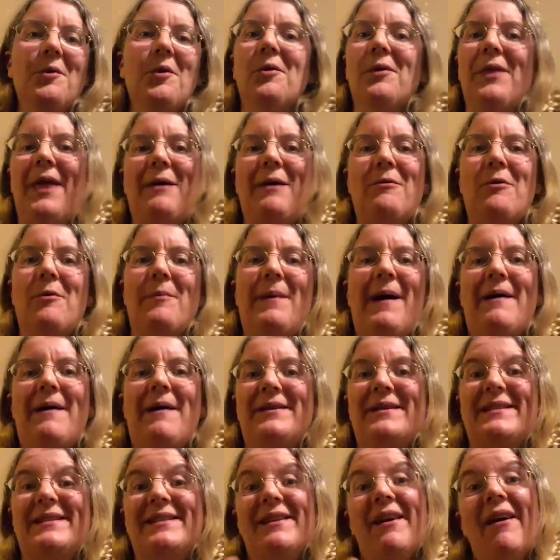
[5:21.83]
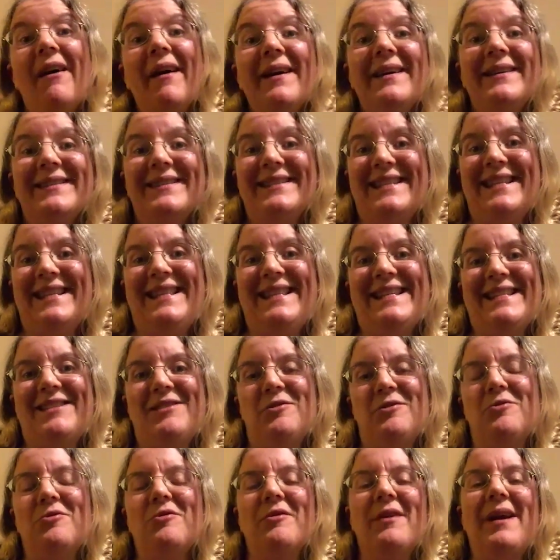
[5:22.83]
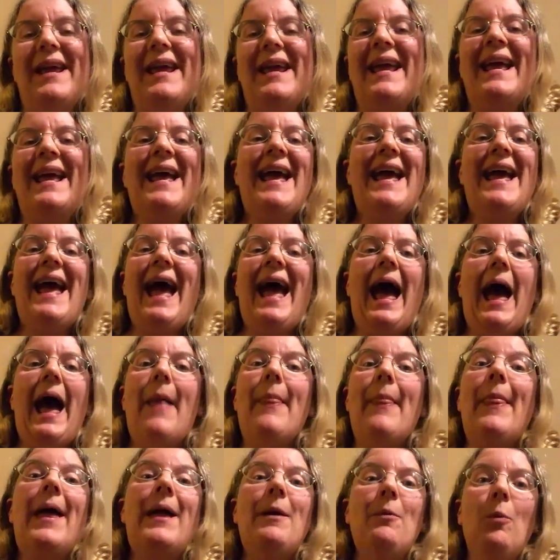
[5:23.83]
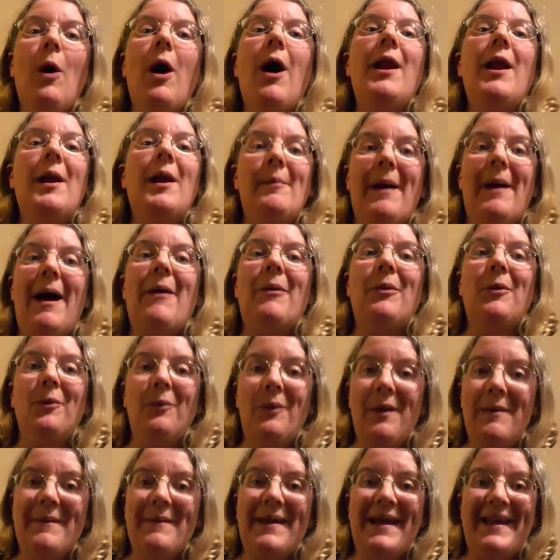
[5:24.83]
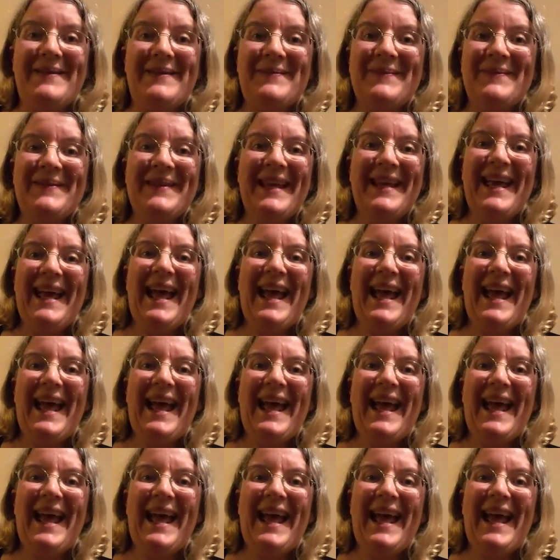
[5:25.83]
or they were about the science in this story, and they weren't about the women.